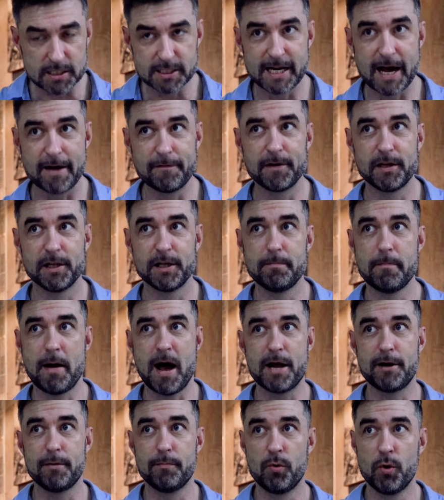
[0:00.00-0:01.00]
Definitely
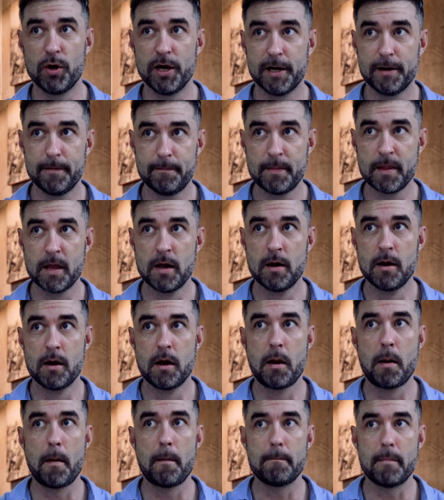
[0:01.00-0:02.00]
Madam Huynh,
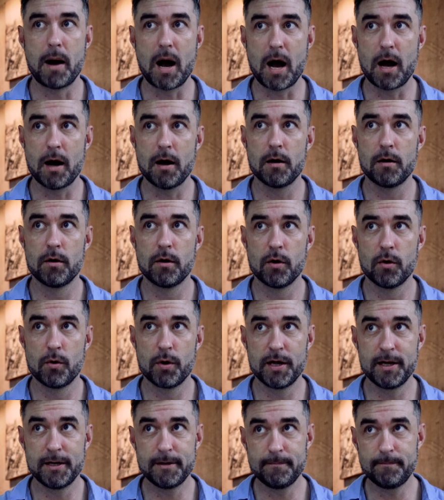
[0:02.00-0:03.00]
Ma
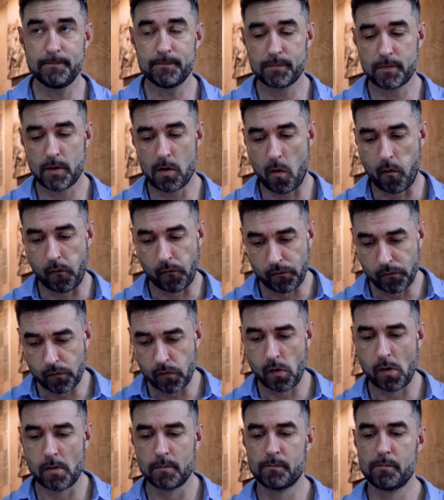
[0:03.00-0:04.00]
Huynh.
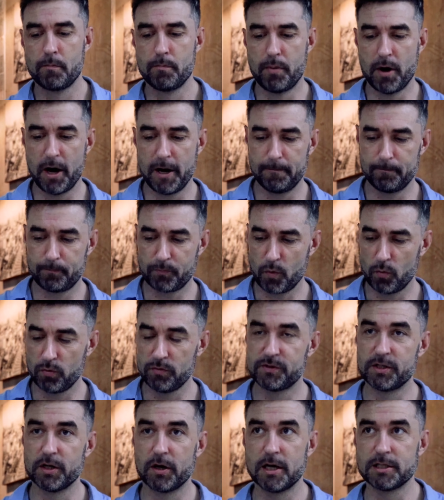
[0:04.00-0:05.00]
But
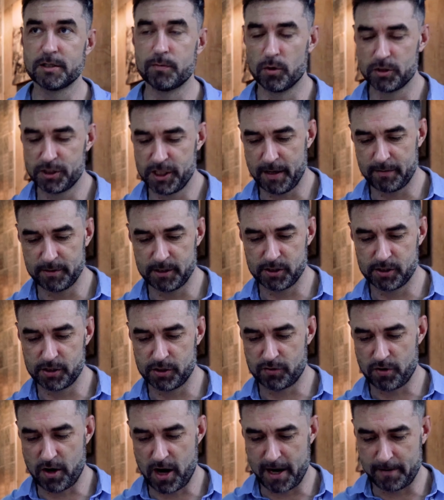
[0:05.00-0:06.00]
we've still got some more sandwiches
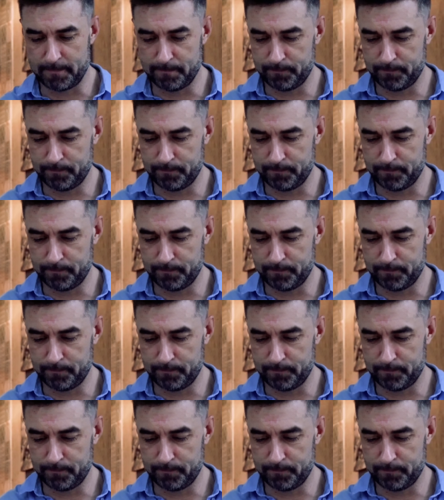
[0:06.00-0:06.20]
to try.